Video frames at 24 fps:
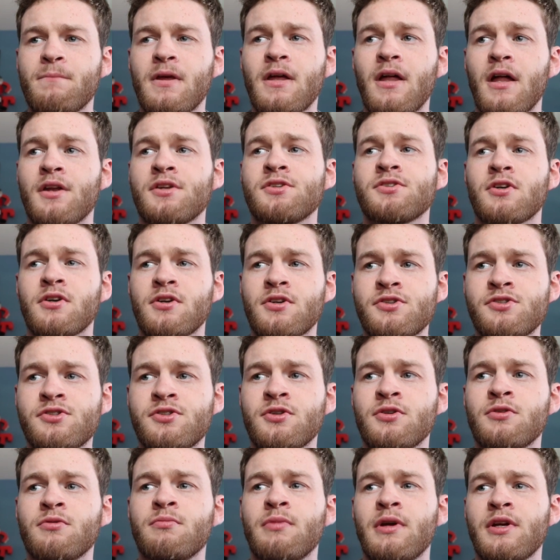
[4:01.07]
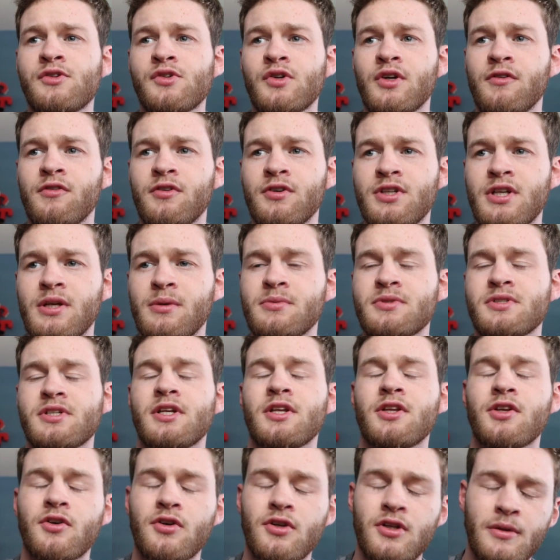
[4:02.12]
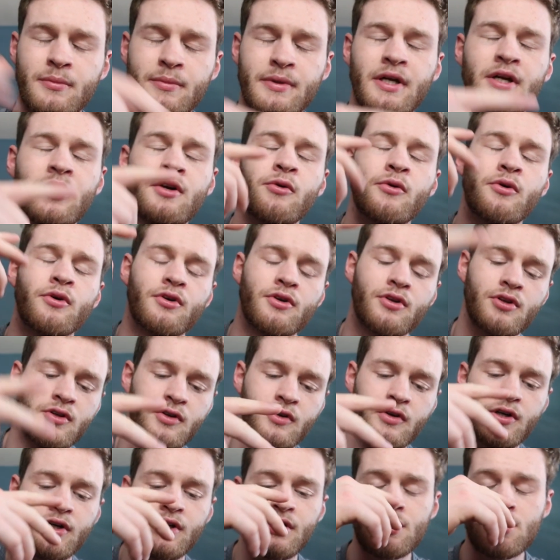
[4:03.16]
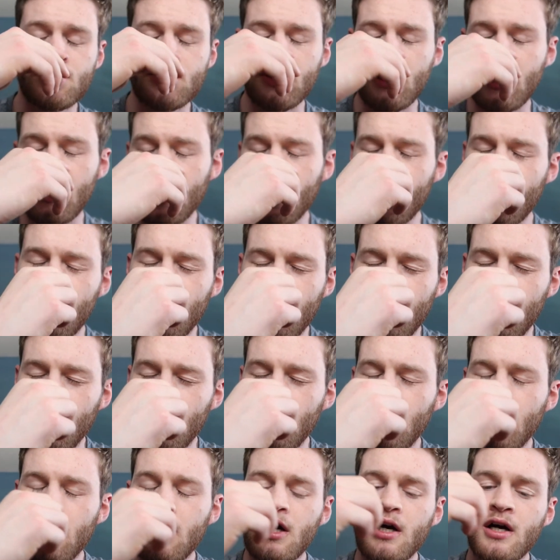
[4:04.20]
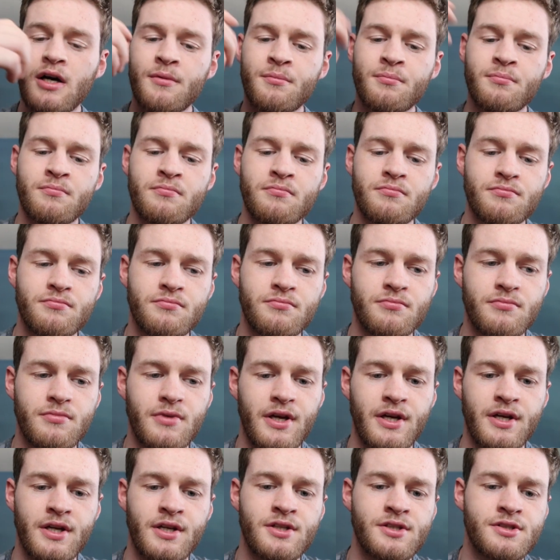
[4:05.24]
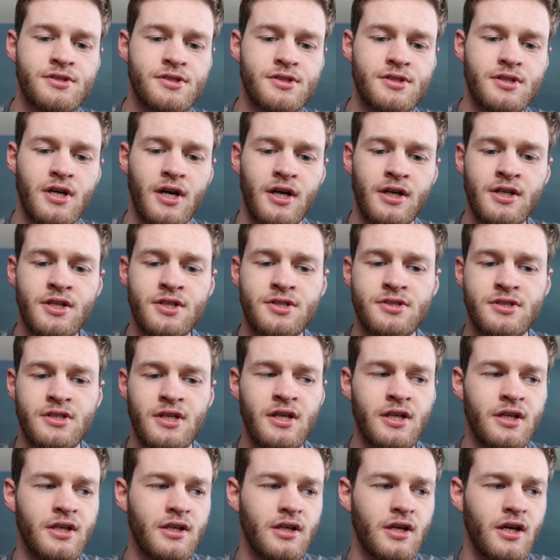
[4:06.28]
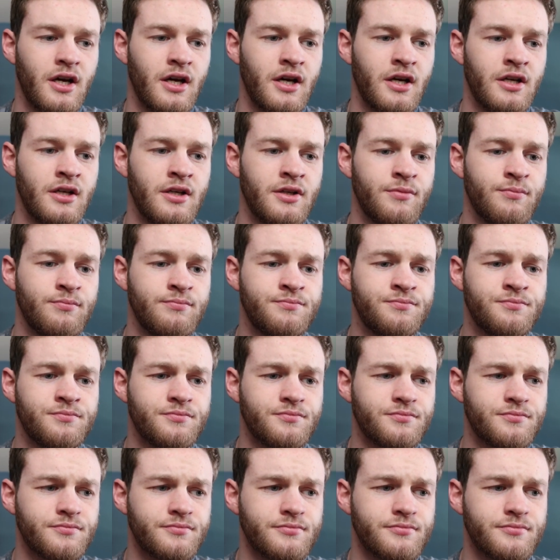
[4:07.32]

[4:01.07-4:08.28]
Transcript: yeah, it's starting soon. Basically, every team is either eliminated or clinched. Um, and it's kind of set. I'm,